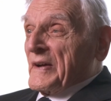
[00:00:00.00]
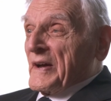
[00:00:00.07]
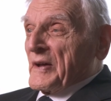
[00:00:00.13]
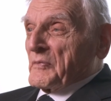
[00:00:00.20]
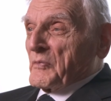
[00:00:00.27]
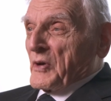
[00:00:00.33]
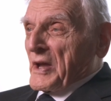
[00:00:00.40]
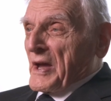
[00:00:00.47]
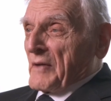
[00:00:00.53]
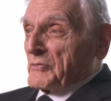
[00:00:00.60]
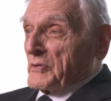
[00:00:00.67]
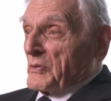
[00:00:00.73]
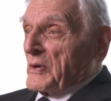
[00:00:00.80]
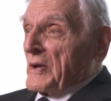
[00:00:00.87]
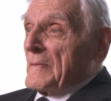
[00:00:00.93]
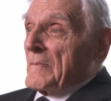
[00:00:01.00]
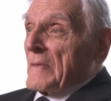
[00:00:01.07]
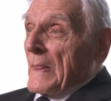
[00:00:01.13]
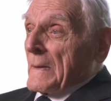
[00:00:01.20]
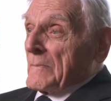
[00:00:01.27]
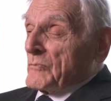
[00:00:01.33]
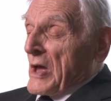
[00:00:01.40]
And we have to
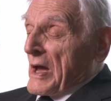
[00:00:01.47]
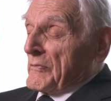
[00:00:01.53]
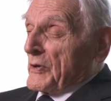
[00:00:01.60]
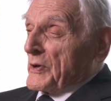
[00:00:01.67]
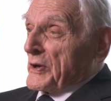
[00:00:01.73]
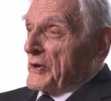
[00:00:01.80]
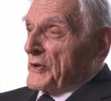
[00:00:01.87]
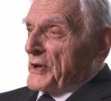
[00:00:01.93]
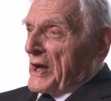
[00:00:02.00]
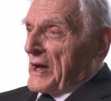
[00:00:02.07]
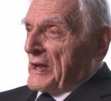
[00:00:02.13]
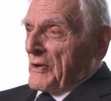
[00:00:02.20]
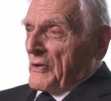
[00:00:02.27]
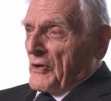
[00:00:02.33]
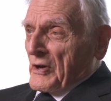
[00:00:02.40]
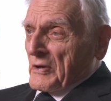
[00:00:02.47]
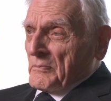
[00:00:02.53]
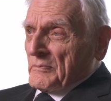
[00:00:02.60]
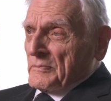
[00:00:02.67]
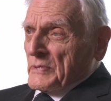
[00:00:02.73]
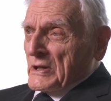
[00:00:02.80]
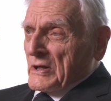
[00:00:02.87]
have a little dialogue,
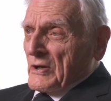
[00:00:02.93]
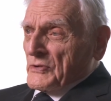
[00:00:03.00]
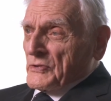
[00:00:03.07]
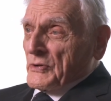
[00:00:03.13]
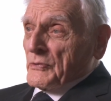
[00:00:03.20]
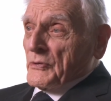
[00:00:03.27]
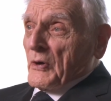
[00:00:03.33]
because you